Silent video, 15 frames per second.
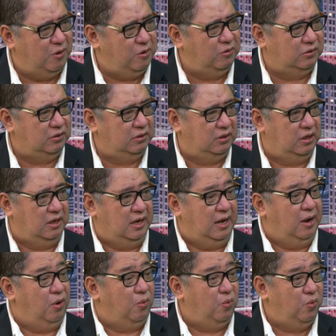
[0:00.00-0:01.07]
own
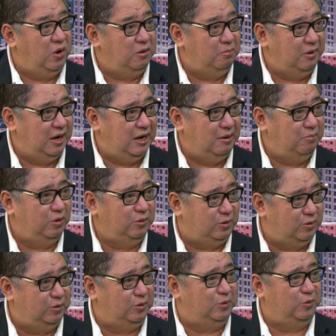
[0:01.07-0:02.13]
will be able
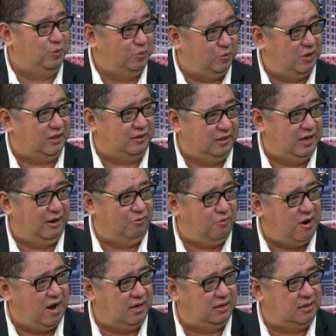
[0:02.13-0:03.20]
to do what they
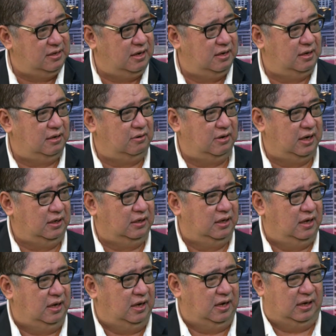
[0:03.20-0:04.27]
want, right?
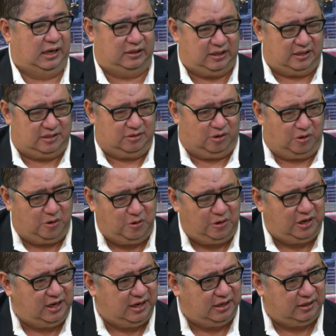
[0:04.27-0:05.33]
It is
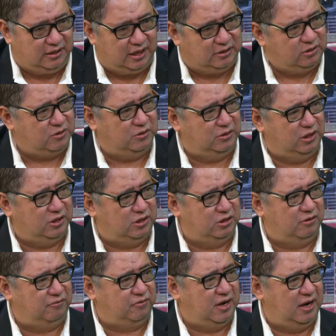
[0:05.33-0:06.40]
only in that
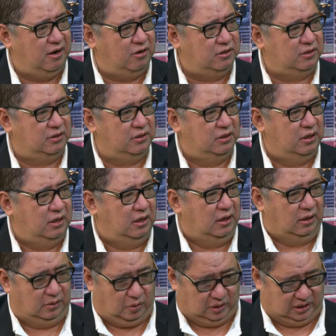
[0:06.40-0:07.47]
condition of chaos
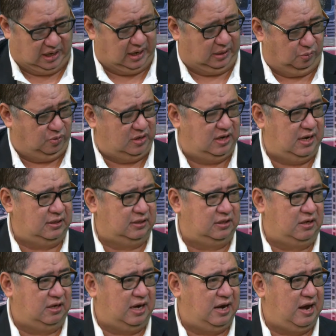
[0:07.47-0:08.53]
where that's
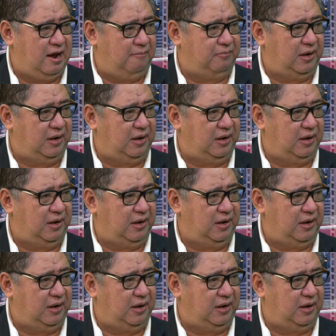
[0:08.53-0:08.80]
going to happen.